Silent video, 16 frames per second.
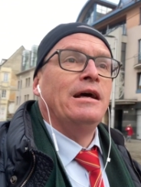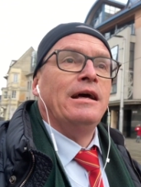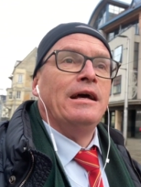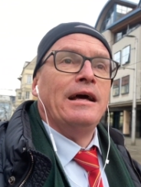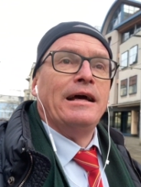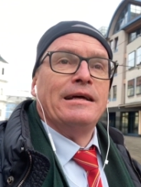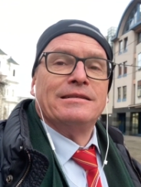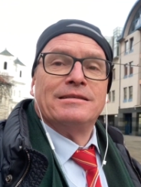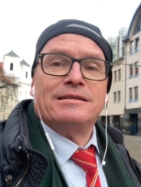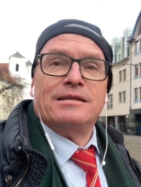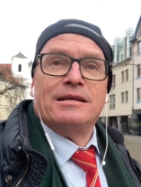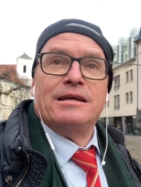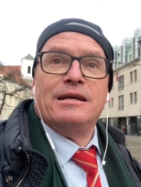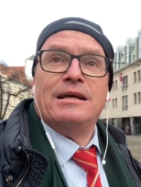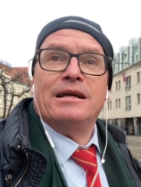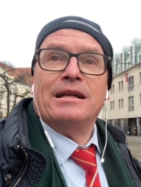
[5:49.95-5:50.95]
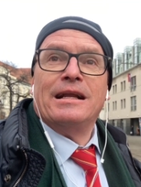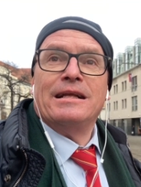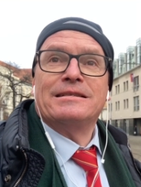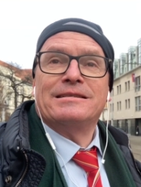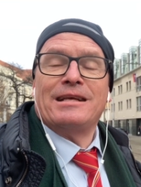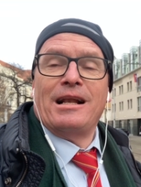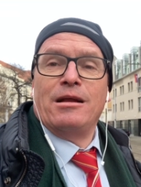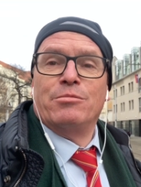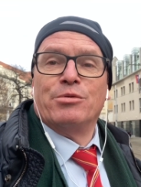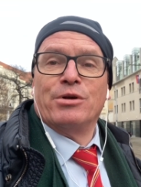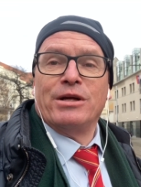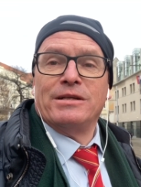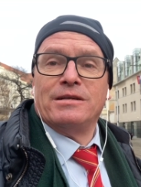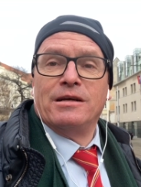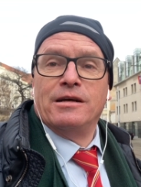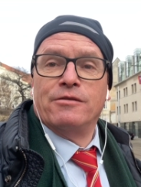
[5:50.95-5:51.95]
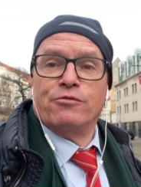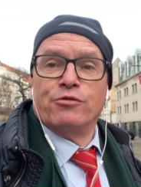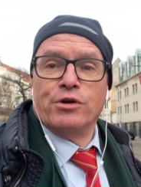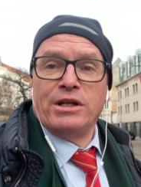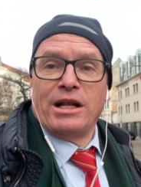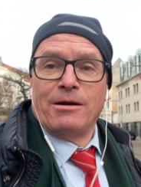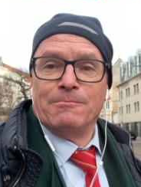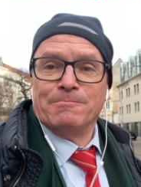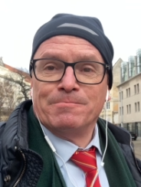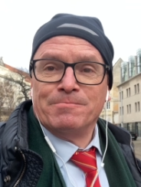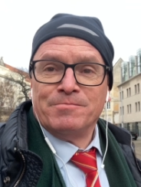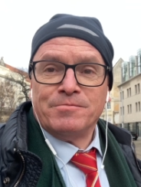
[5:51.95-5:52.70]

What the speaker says: and let's celebrate freedom